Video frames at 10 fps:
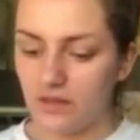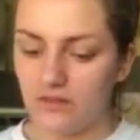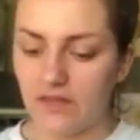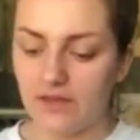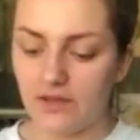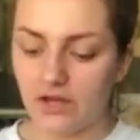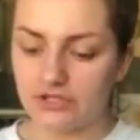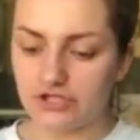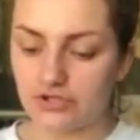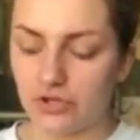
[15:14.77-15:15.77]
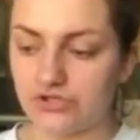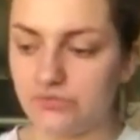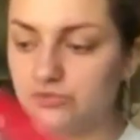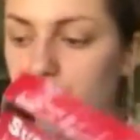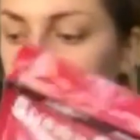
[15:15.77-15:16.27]
Then I just got
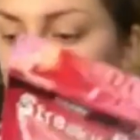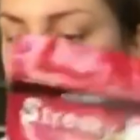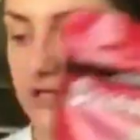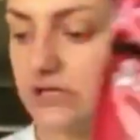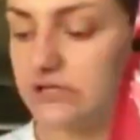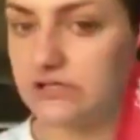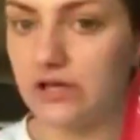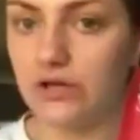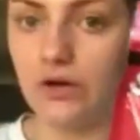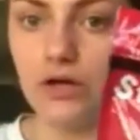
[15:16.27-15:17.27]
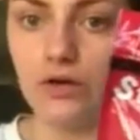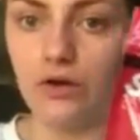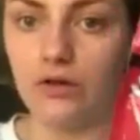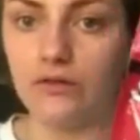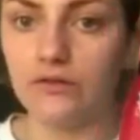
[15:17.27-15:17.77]
some dog treats. So I
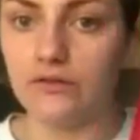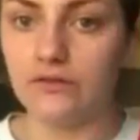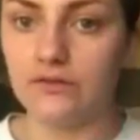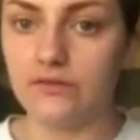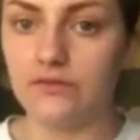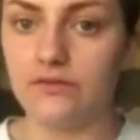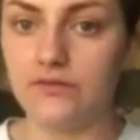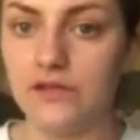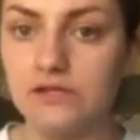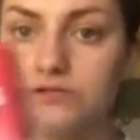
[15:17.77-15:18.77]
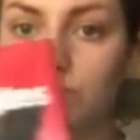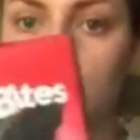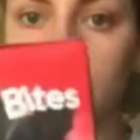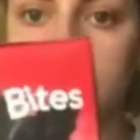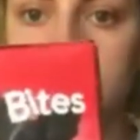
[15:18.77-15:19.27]
got these
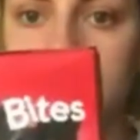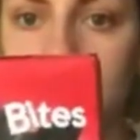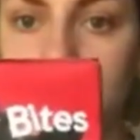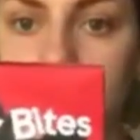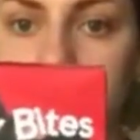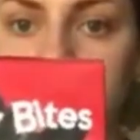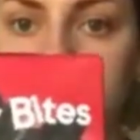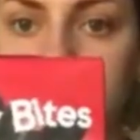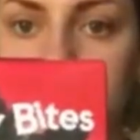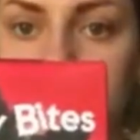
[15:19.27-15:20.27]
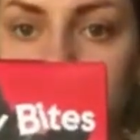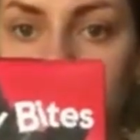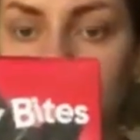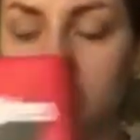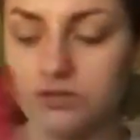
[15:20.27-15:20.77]
ones and these
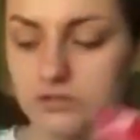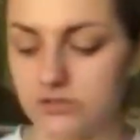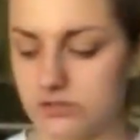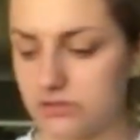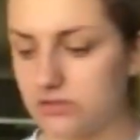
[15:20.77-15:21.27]
ones.